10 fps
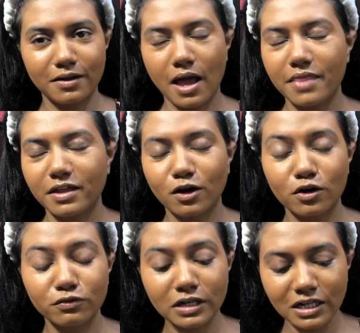And then I
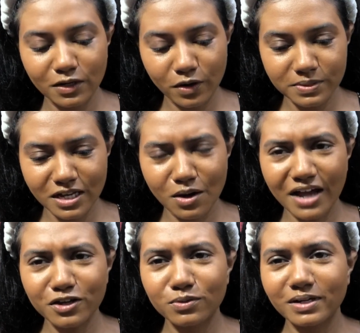got really annoyed. I was like, are
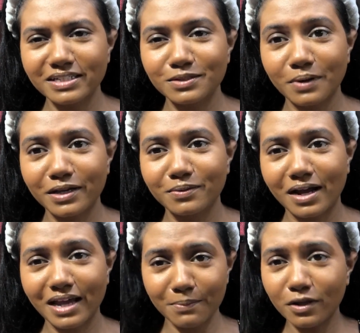you crazy? Why are you
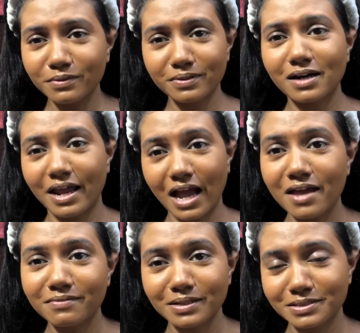crying? I'm not even crying.
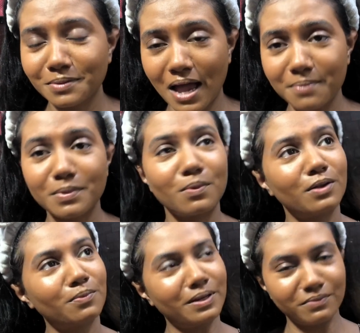I'm the one
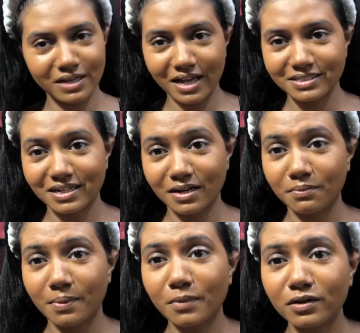who met with an accident, and
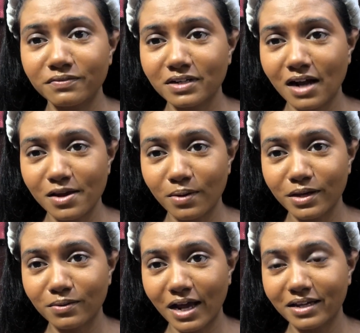I'm not even crying. Why are you
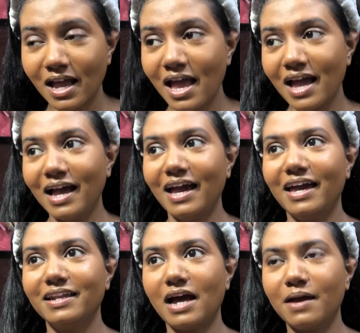crying?
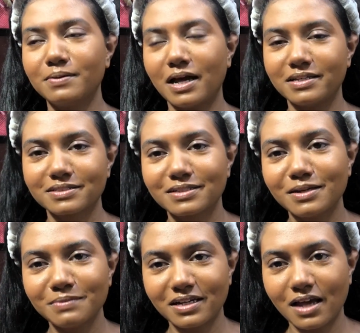And I
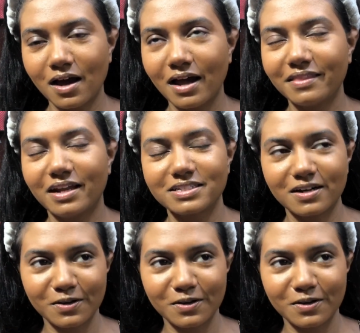screamed at her, and then I started